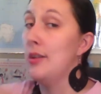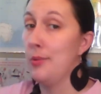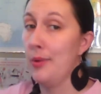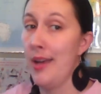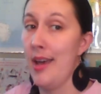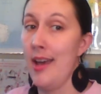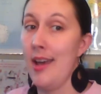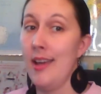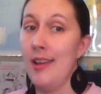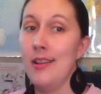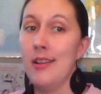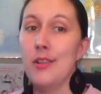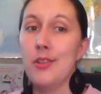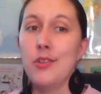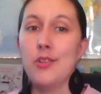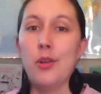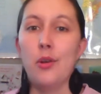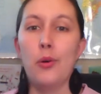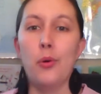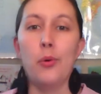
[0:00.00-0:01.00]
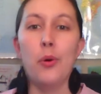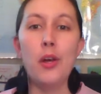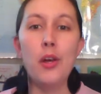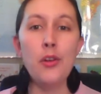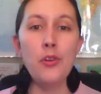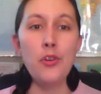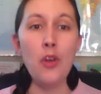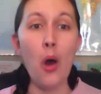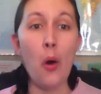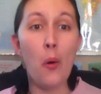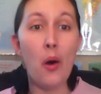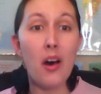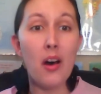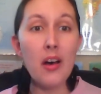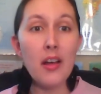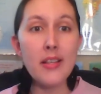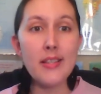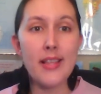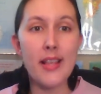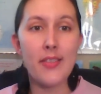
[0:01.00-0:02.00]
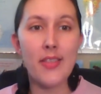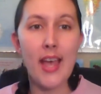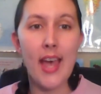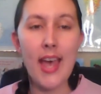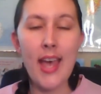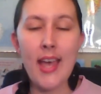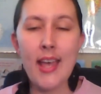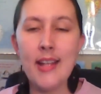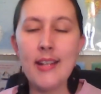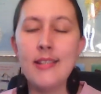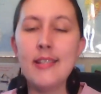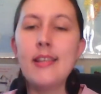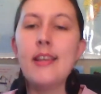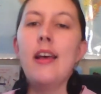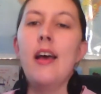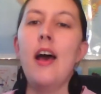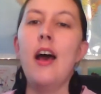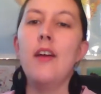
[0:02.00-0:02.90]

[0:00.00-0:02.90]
Okay? So no us at the end